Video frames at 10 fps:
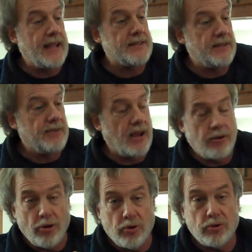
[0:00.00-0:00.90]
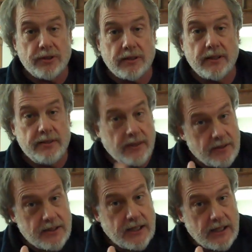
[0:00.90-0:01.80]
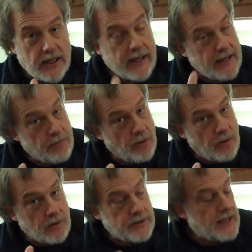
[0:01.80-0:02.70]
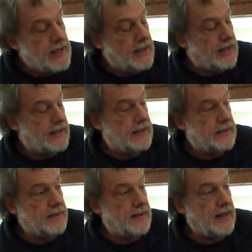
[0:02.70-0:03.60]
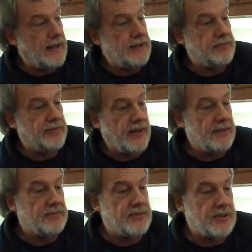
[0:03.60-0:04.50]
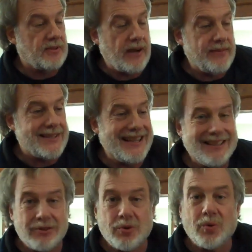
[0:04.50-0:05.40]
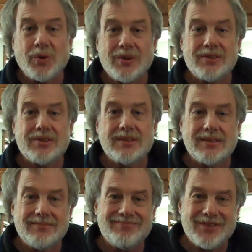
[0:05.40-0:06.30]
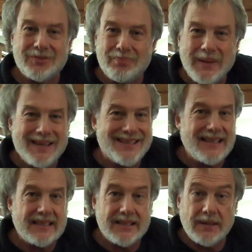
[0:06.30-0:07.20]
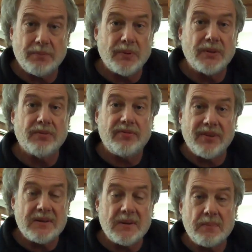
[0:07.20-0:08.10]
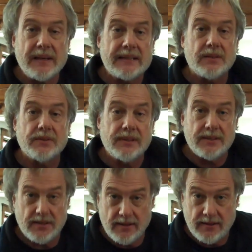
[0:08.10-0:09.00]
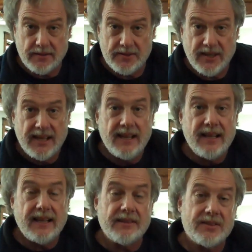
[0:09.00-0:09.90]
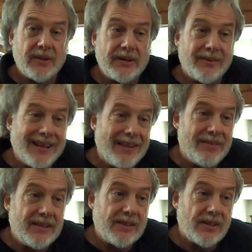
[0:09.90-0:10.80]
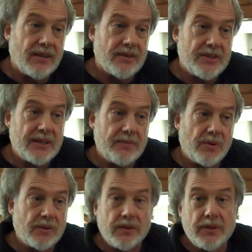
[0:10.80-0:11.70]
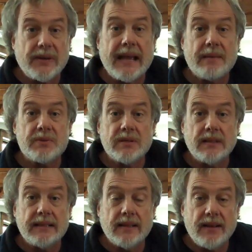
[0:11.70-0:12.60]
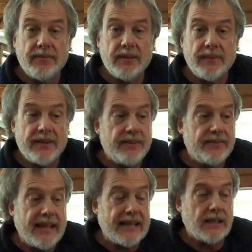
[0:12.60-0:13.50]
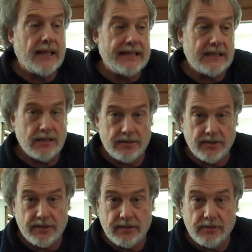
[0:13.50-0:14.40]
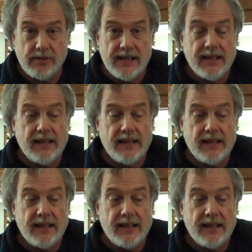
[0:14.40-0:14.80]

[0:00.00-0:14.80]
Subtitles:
As I've gotten older, and you can see that I am old, I've just gravitated towards just basic, simple, fundamental guitars. And so I don't have any Goodalls anymore, although I absolutely love them. I even had a Langens or two.